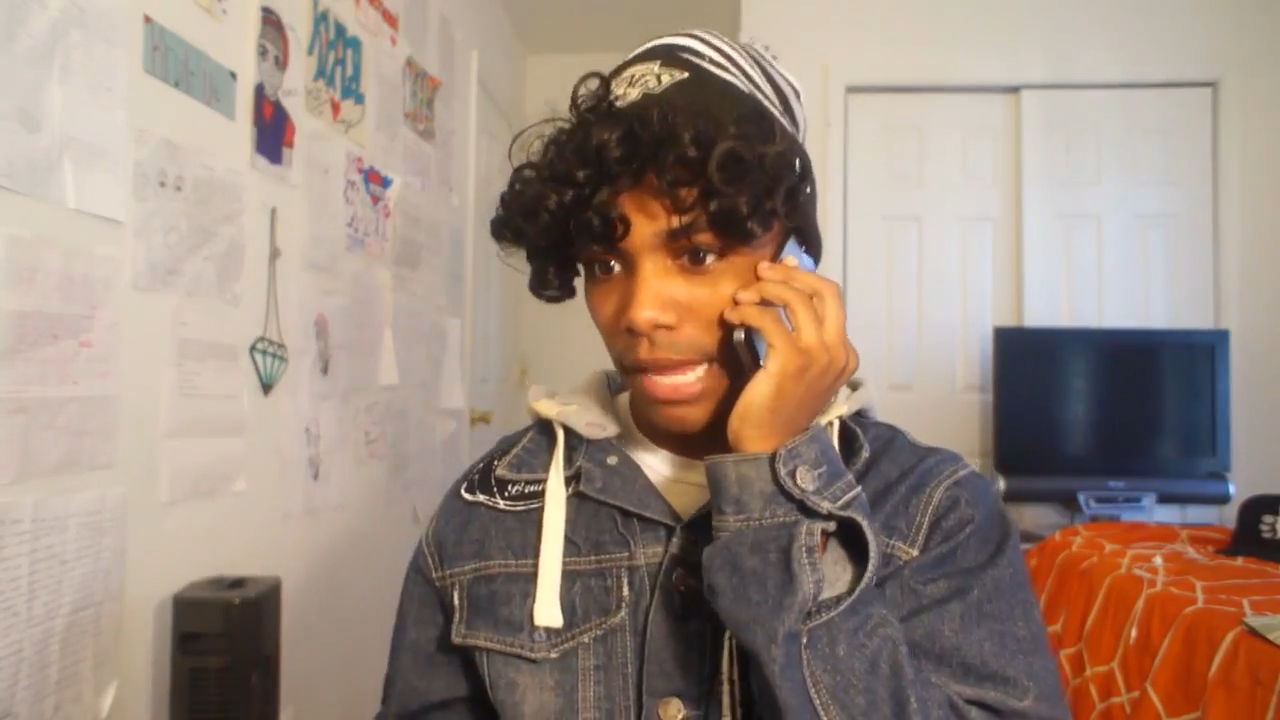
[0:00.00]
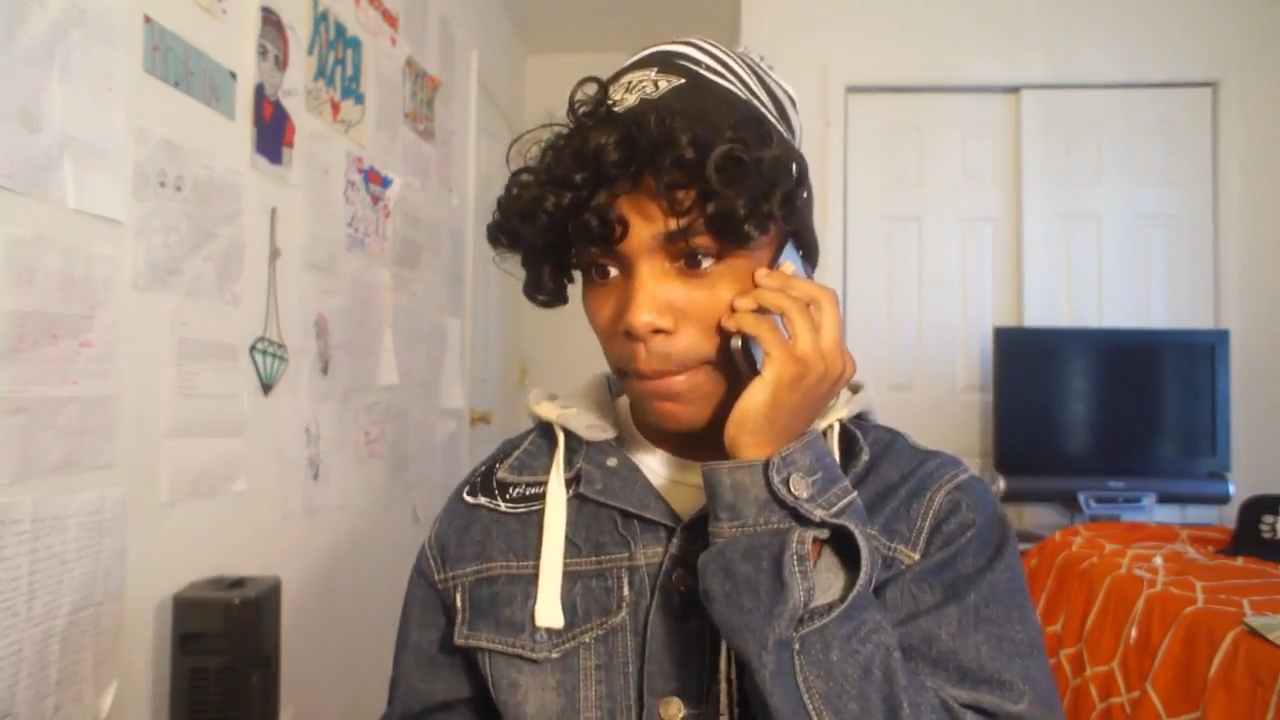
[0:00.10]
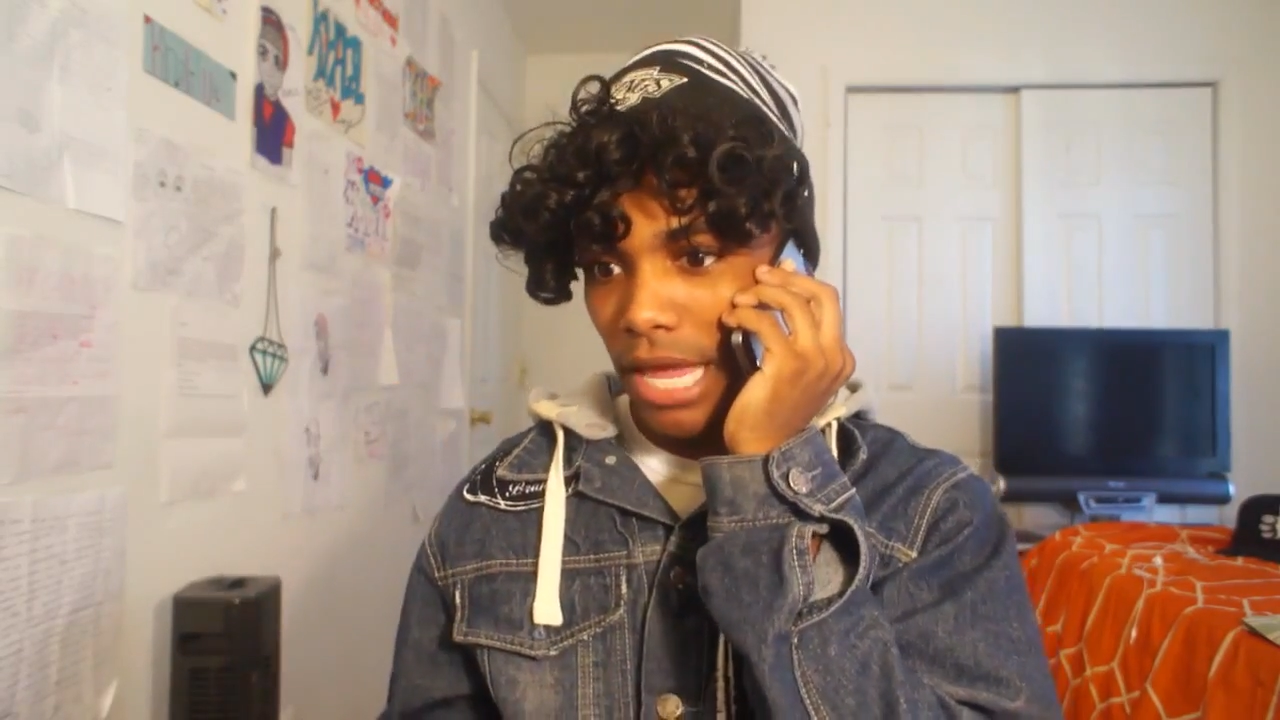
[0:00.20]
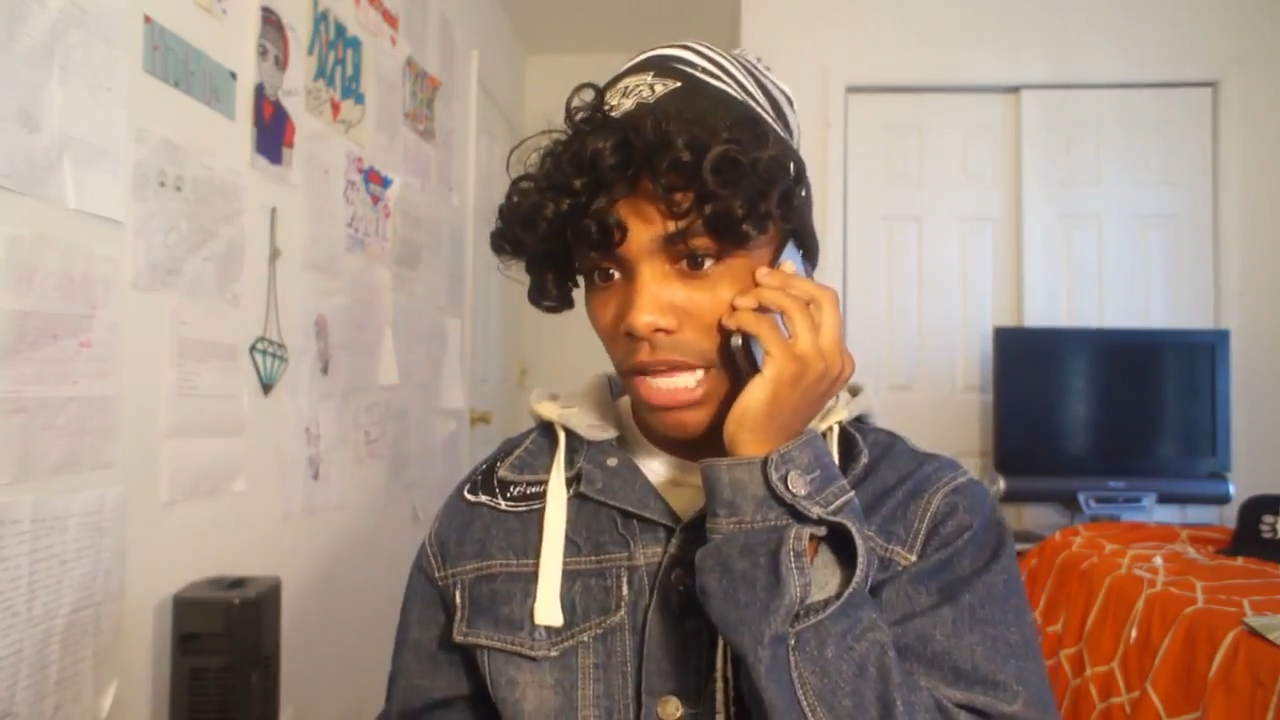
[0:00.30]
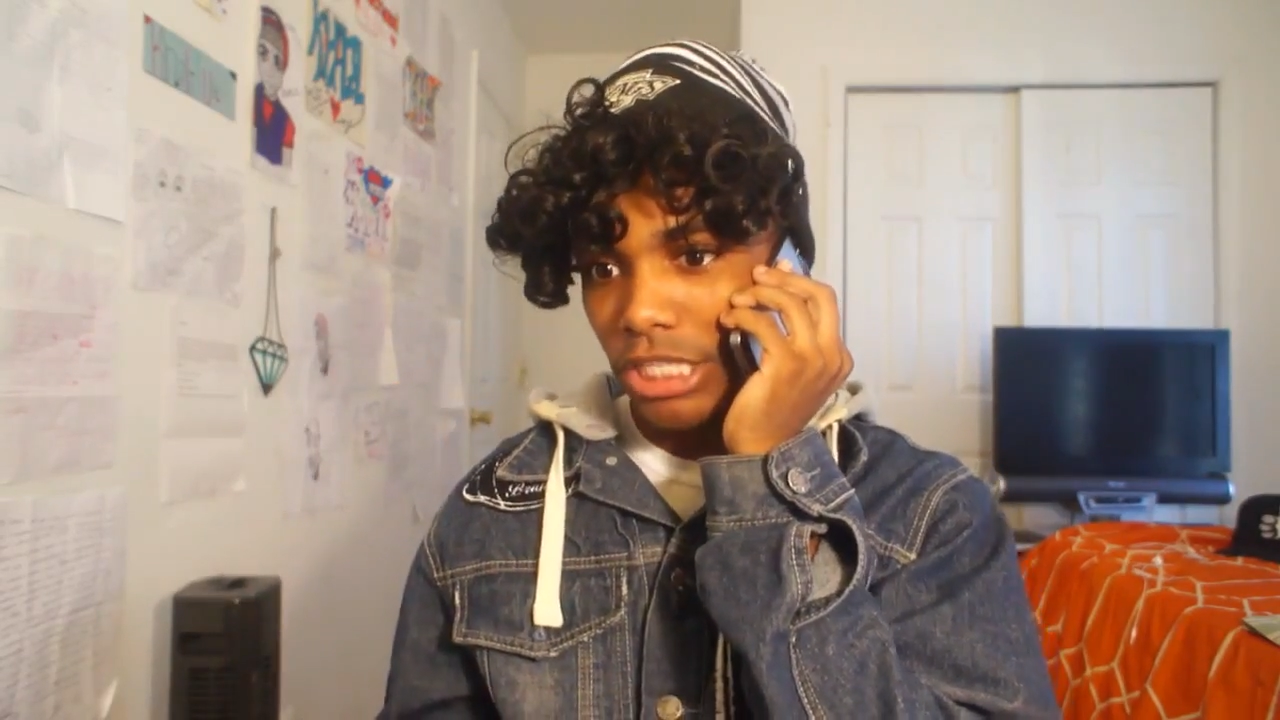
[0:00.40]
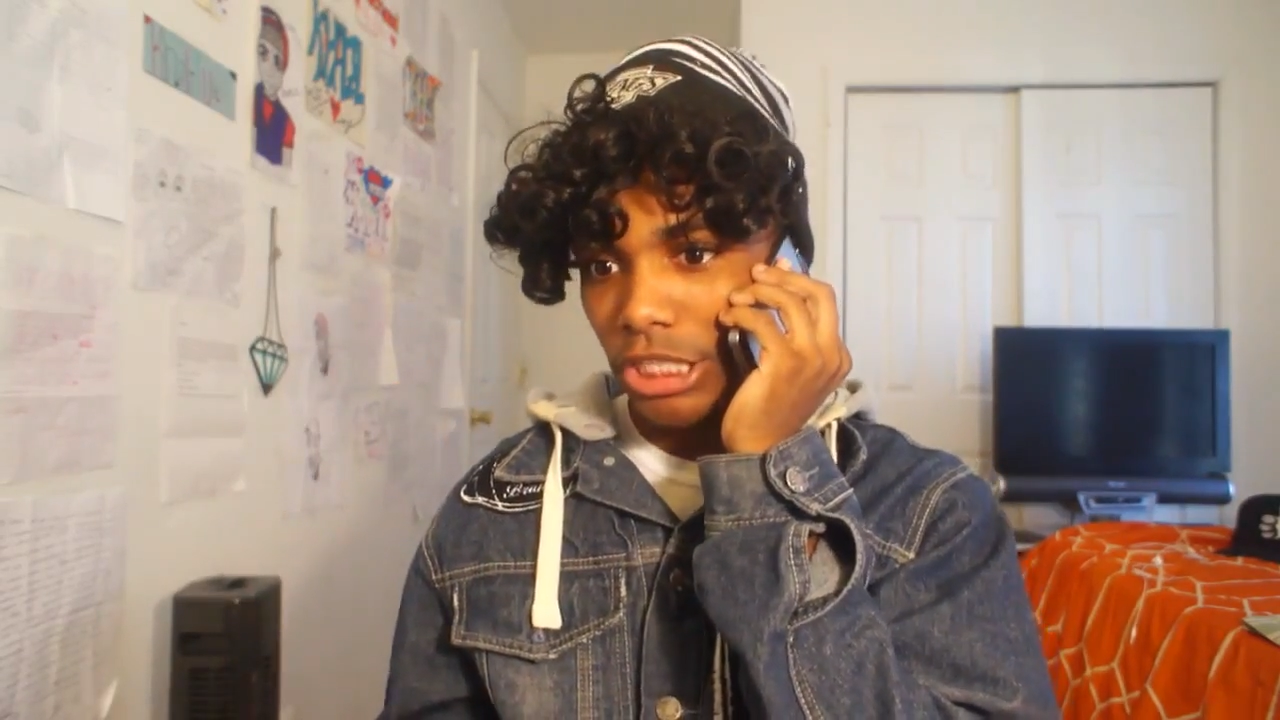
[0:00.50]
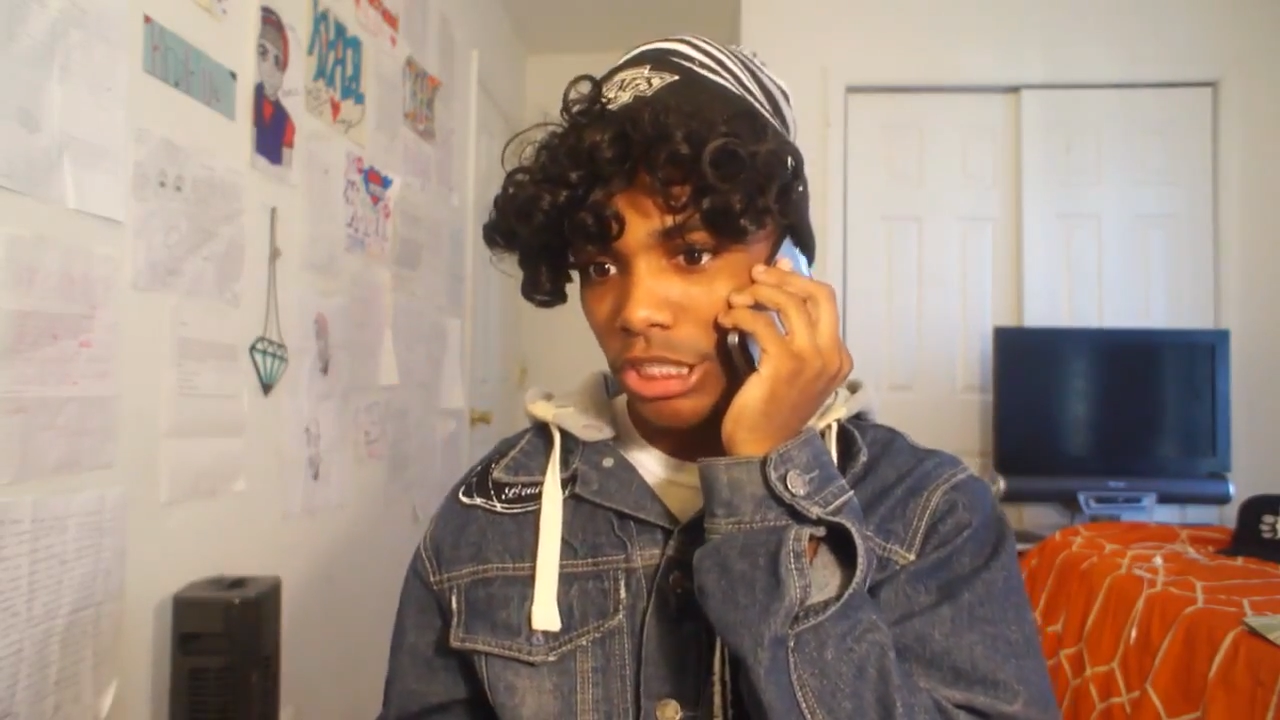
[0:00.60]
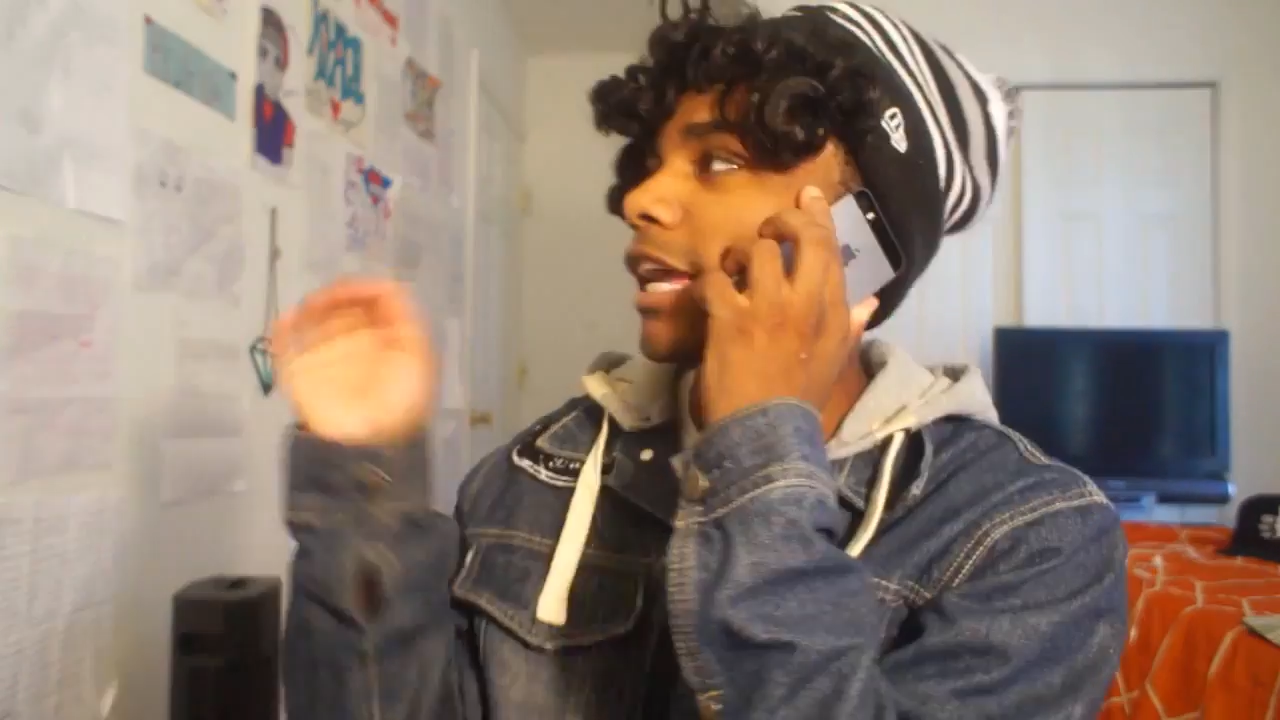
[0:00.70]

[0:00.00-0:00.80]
bitch?